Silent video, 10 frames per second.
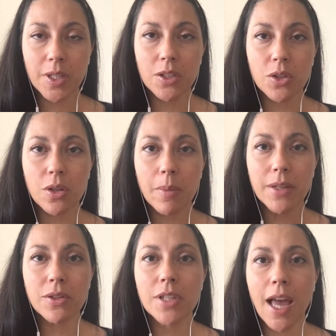So the
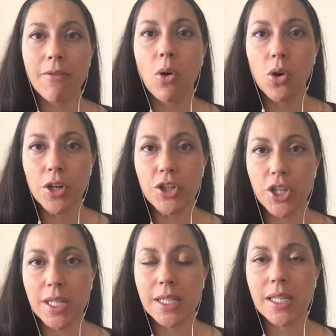muscles have
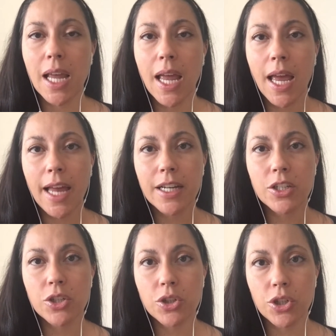origins and
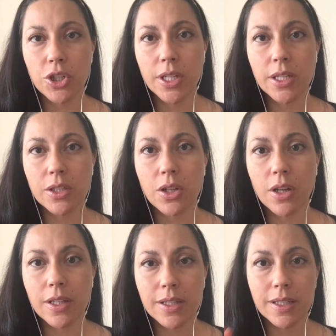insertions on
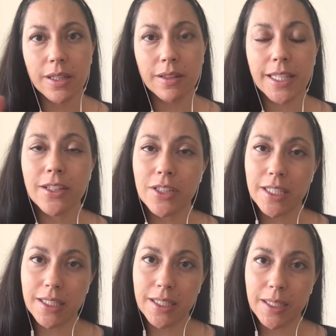the skeletal
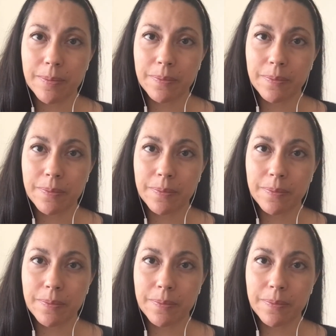system,